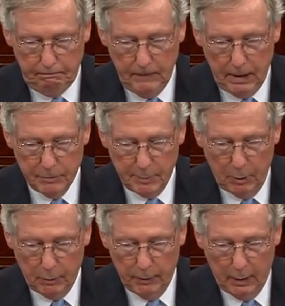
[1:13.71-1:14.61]
I've
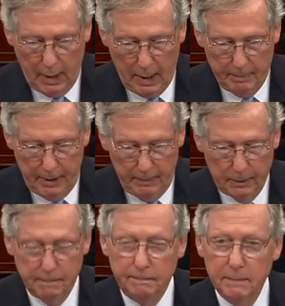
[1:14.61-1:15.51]
spoken with a lot of
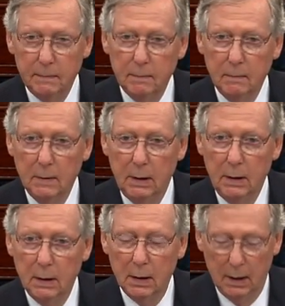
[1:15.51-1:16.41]
people,
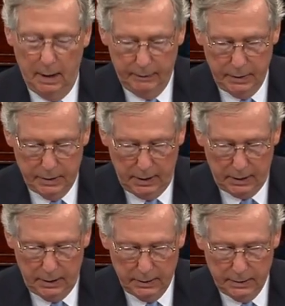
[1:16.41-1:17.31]
a lot of
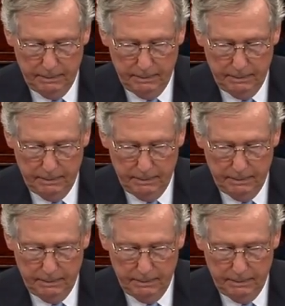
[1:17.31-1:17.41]
Kentuckians,